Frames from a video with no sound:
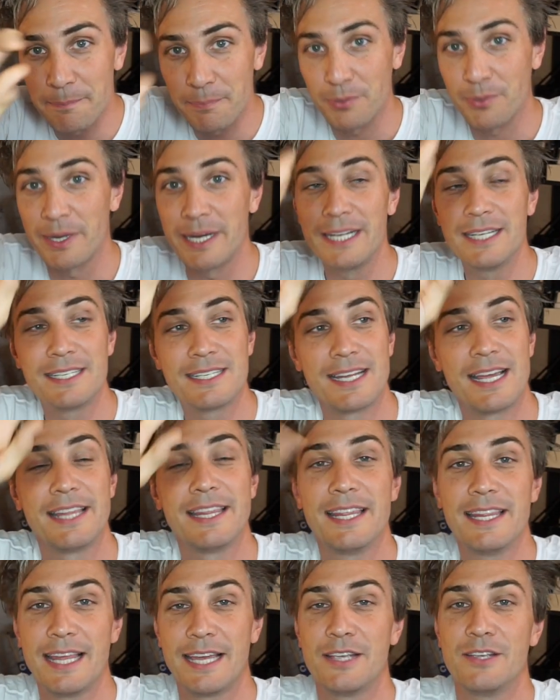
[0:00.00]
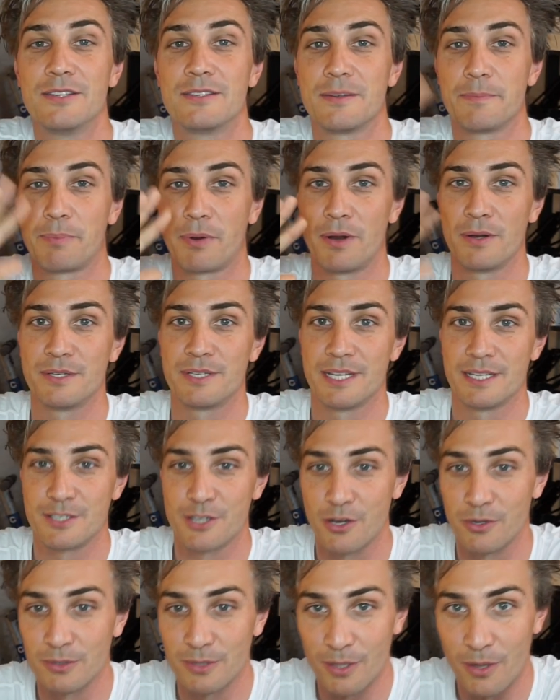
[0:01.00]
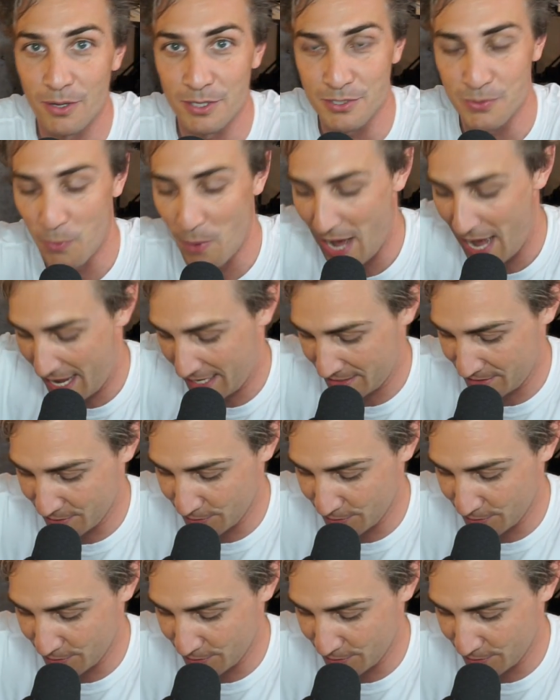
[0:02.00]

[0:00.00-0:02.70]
print and then they use a process called lost wax.